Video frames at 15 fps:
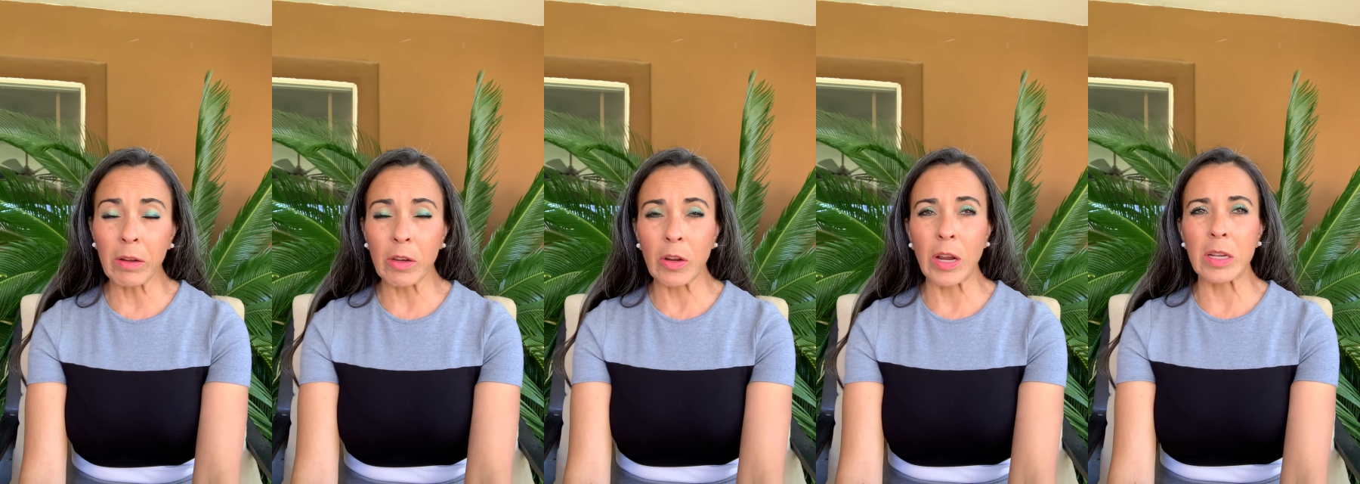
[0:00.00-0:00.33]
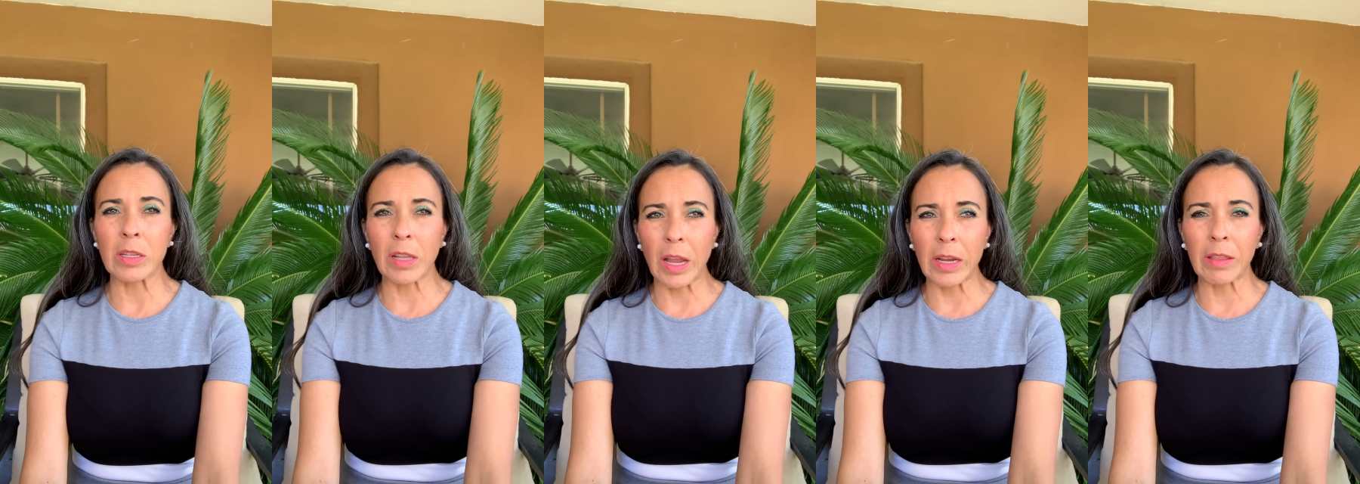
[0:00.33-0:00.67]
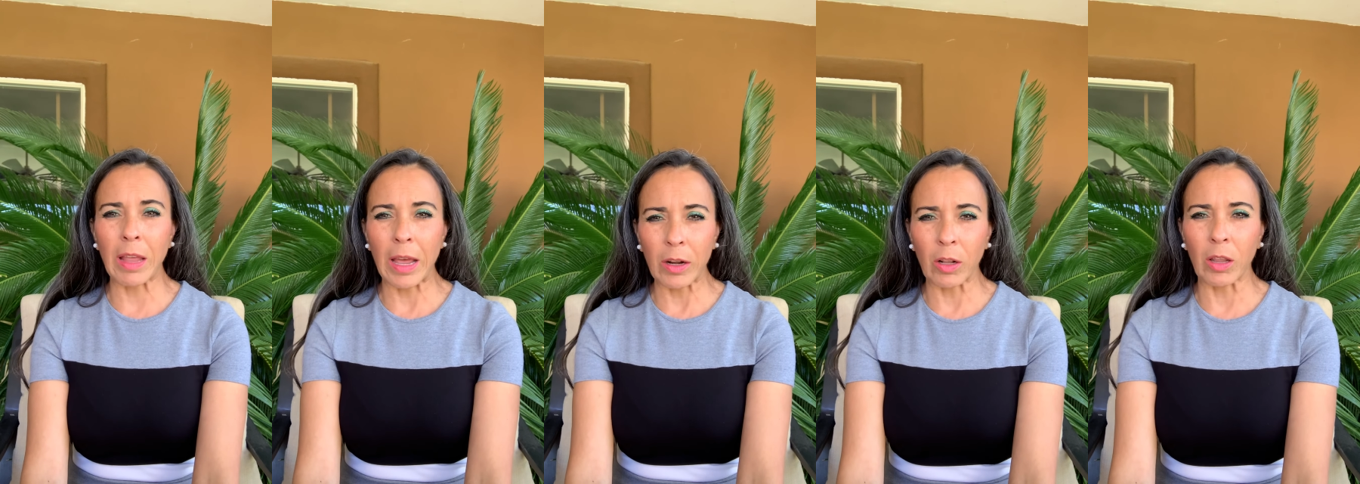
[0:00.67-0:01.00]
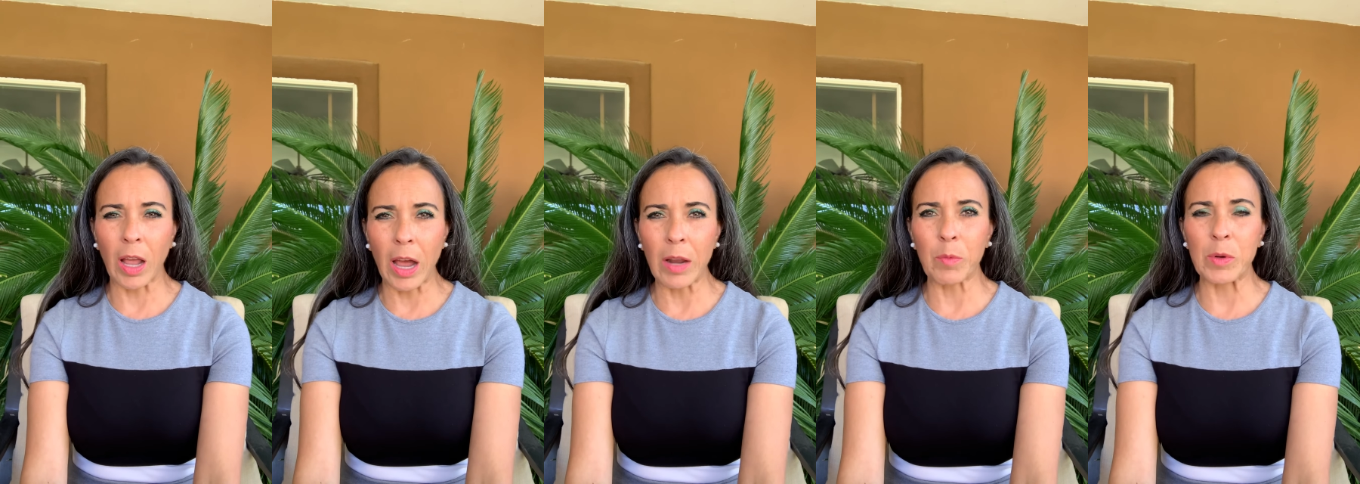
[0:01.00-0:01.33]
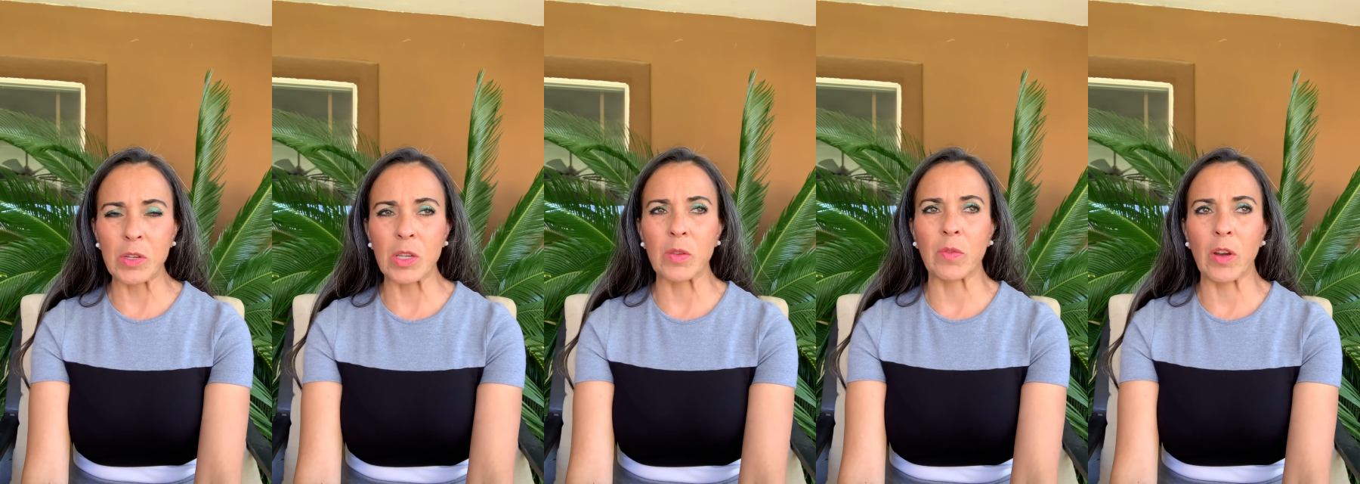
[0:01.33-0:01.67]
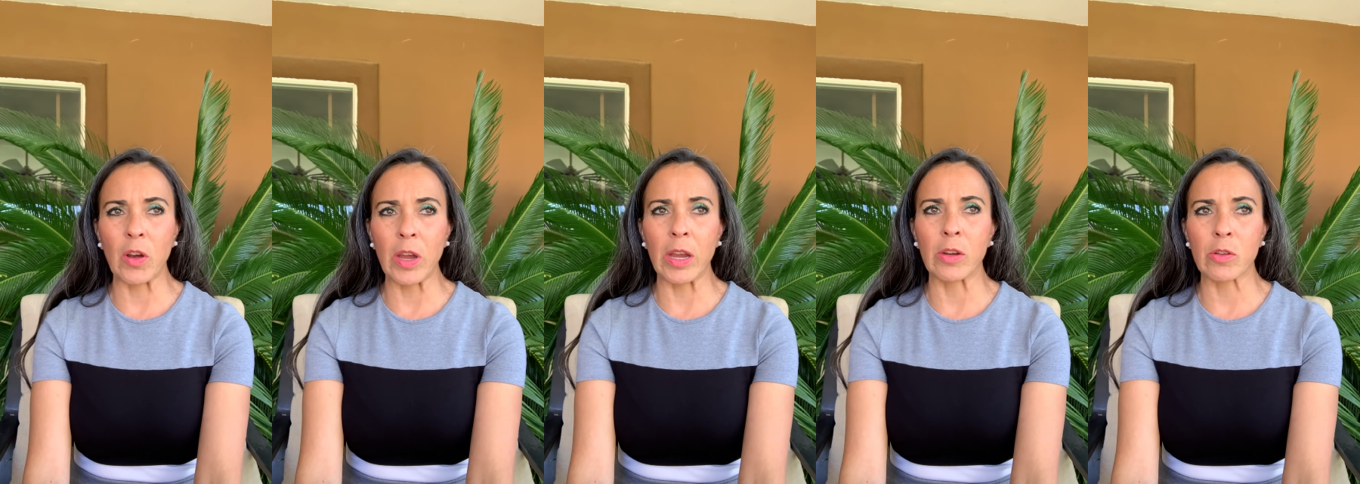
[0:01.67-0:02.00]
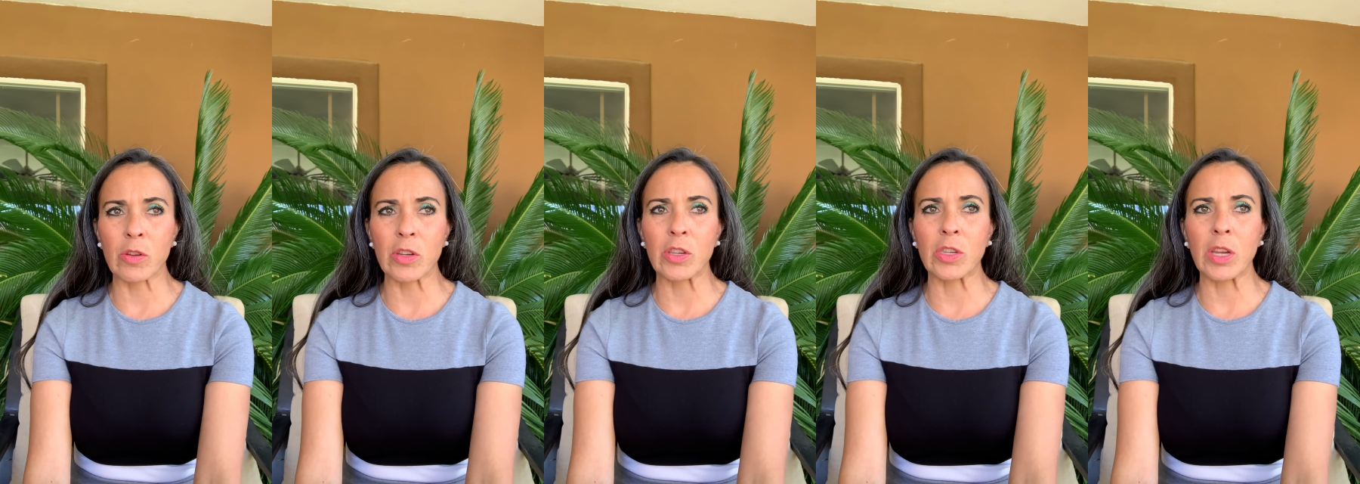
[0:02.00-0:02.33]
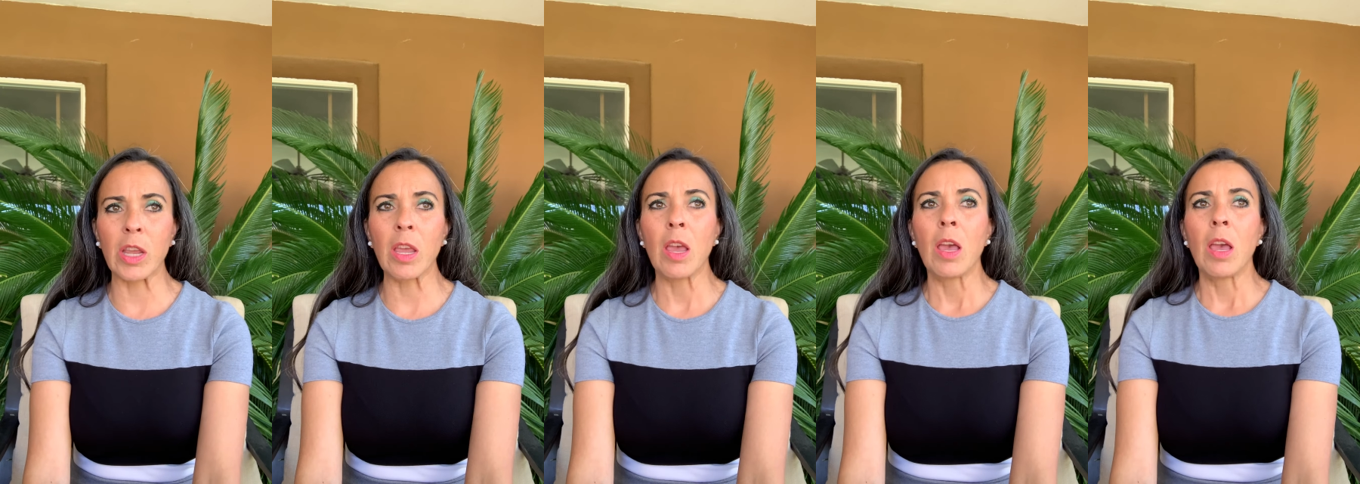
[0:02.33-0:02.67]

You guys like that a lot, which is very interesting.